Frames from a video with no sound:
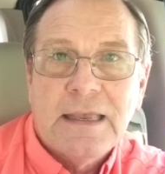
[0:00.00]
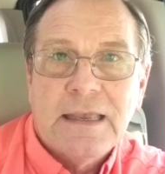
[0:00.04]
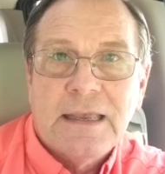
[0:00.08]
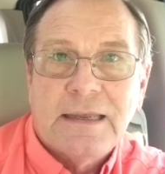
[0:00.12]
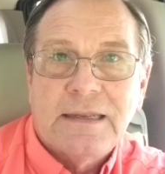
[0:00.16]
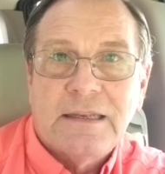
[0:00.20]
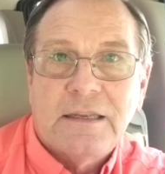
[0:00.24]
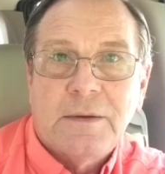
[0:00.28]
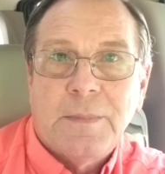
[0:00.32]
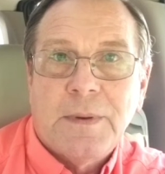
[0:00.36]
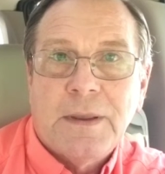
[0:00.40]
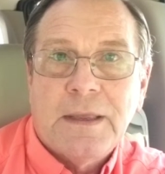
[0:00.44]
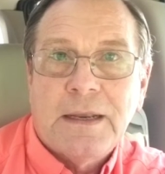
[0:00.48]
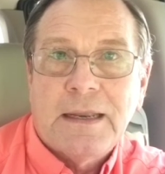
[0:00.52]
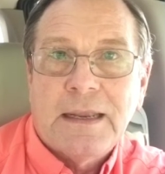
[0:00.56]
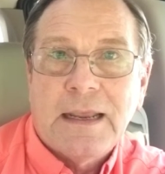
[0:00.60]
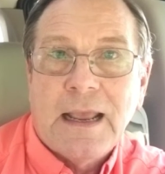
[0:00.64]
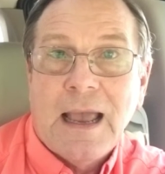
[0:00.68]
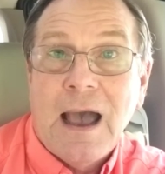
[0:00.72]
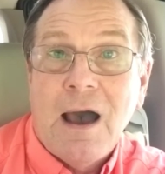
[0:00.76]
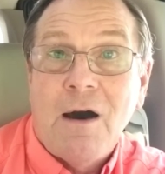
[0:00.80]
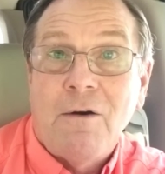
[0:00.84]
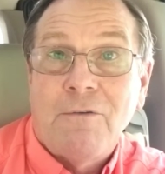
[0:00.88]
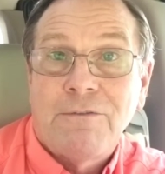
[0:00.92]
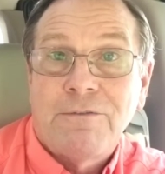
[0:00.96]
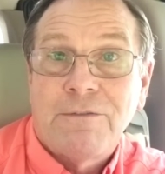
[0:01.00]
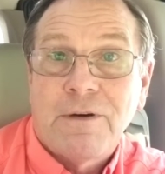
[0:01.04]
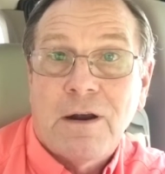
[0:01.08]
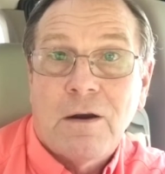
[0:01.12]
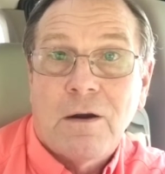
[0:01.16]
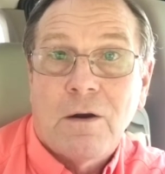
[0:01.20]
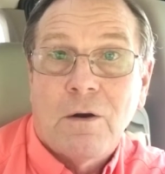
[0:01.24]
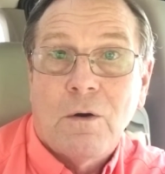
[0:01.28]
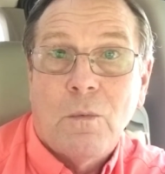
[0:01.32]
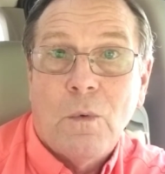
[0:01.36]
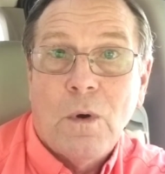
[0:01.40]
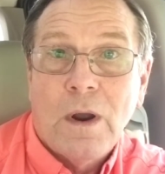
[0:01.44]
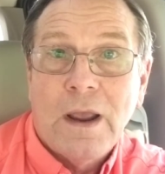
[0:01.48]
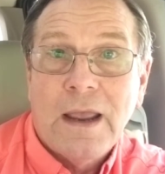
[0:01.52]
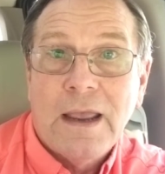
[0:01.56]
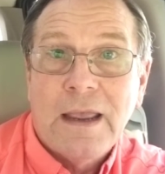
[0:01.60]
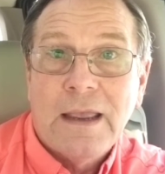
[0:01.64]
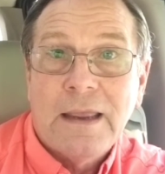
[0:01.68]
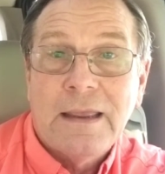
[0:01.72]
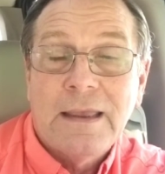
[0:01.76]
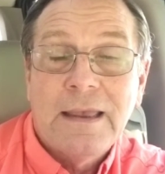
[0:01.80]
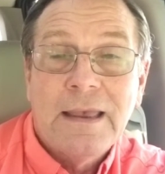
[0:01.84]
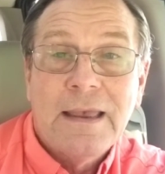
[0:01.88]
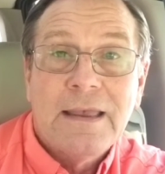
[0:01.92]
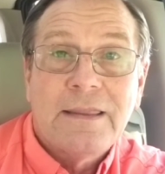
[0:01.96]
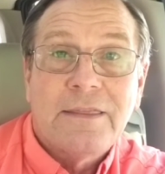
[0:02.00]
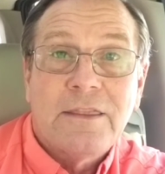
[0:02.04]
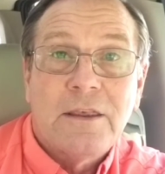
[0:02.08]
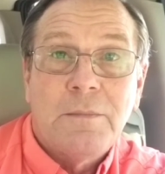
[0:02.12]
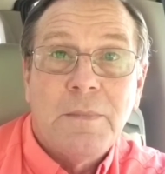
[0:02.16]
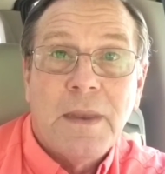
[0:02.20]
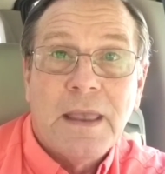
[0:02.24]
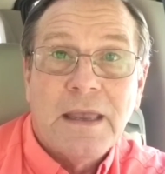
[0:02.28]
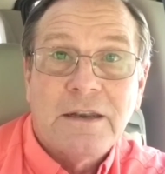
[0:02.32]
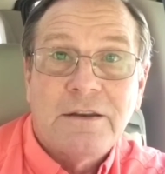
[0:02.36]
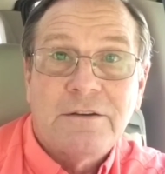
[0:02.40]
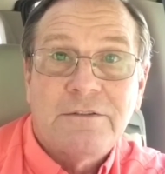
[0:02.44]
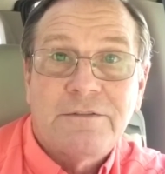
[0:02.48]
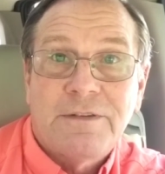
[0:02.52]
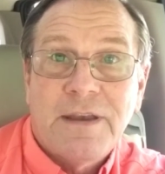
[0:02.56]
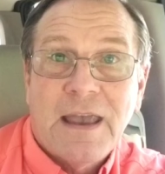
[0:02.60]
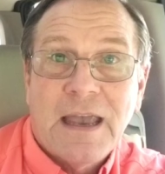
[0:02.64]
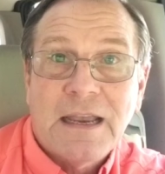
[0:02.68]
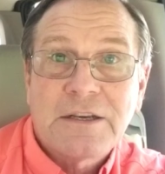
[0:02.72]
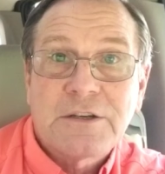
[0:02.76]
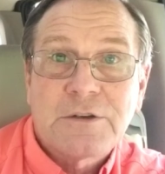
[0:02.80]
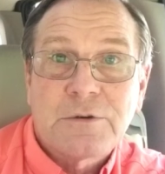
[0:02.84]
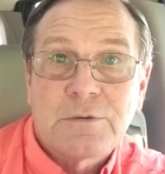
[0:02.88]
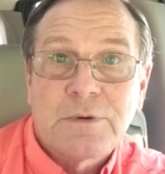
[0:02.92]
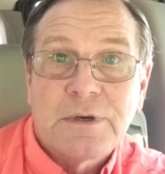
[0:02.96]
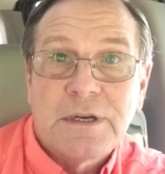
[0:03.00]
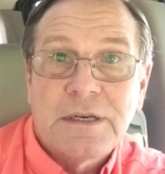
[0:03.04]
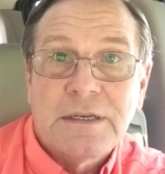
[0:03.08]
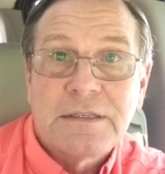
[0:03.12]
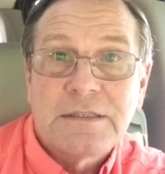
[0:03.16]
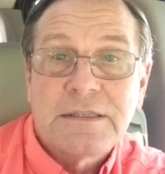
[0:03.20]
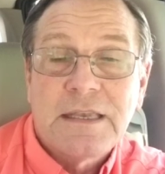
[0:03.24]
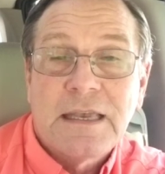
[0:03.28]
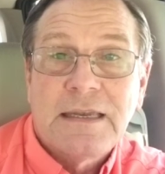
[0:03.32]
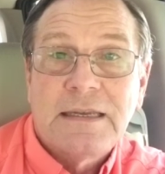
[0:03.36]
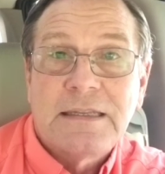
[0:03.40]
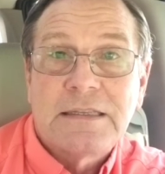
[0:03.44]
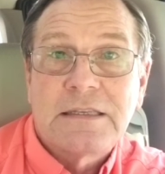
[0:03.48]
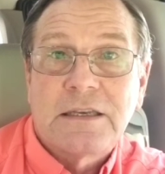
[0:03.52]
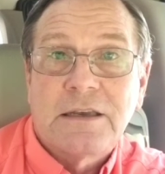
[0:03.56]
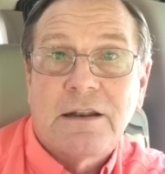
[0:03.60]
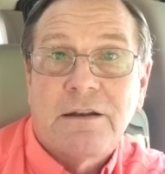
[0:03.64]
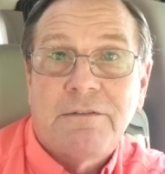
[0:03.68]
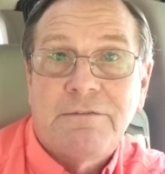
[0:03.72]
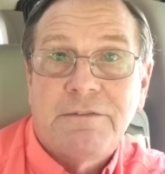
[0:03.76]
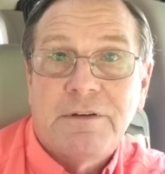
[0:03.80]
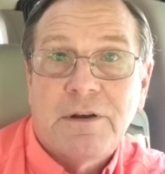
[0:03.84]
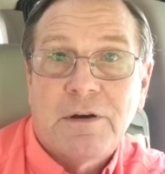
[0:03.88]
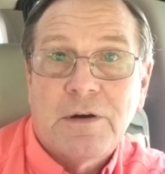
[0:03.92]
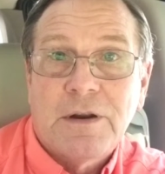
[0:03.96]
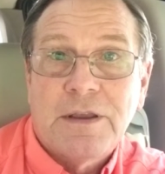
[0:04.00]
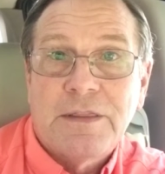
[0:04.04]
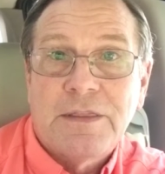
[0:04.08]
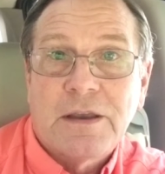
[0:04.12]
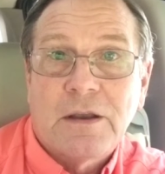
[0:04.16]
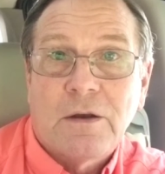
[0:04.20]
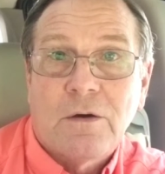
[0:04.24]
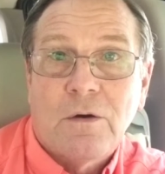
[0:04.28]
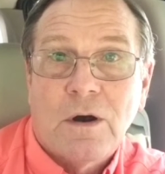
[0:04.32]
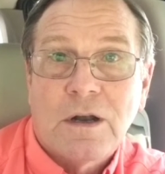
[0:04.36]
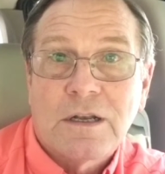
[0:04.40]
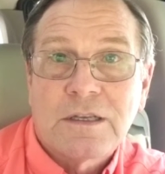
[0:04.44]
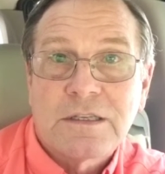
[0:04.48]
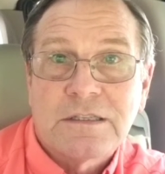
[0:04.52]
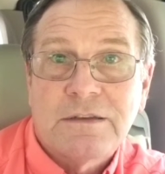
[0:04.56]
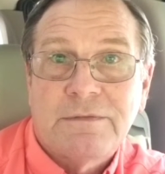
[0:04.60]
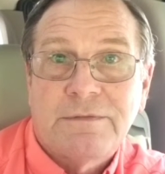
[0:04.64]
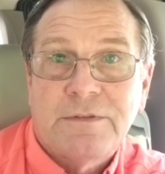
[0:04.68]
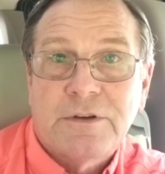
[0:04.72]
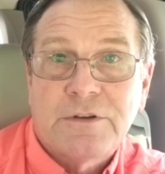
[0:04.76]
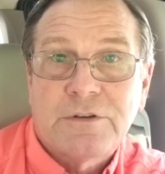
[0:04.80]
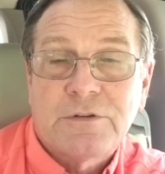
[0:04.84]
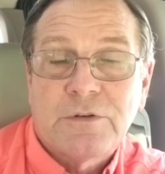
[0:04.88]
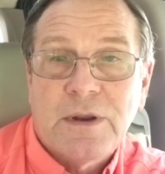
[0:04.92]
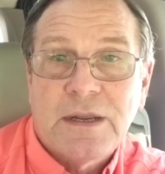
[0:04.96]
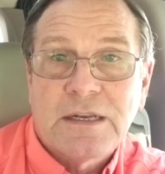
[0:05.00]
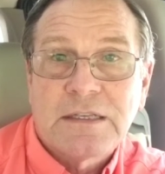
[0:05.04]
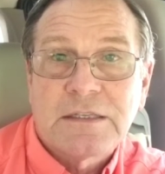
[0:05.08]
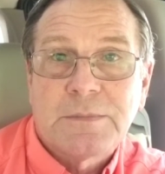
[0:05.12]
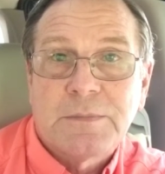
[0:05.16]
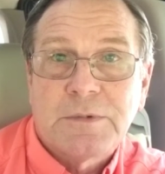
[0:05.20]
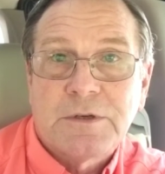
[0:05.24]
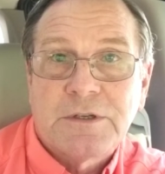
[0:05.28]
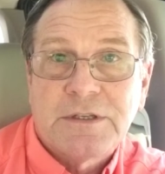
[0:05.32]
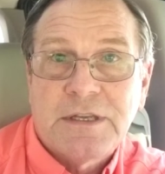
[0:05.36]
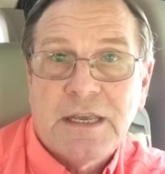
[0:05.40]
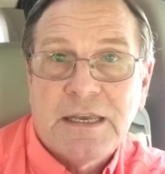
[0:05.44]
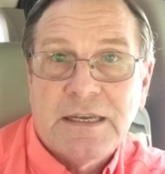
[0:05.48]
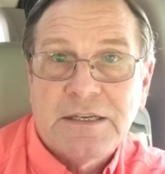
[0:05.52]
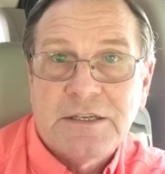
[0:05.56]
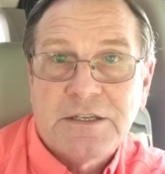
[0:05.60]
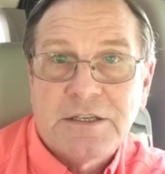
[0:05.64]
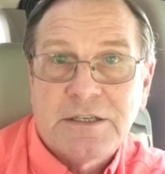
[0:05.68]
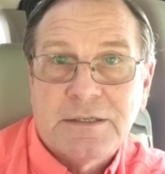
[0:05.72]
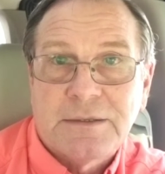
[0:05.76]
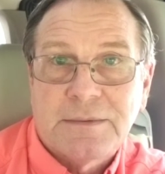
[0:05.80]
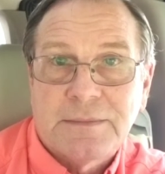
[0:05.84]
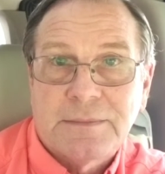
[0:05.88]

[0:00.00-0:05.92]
and depending how far away the manufacturer is, it's going to vary the cost of your transportation.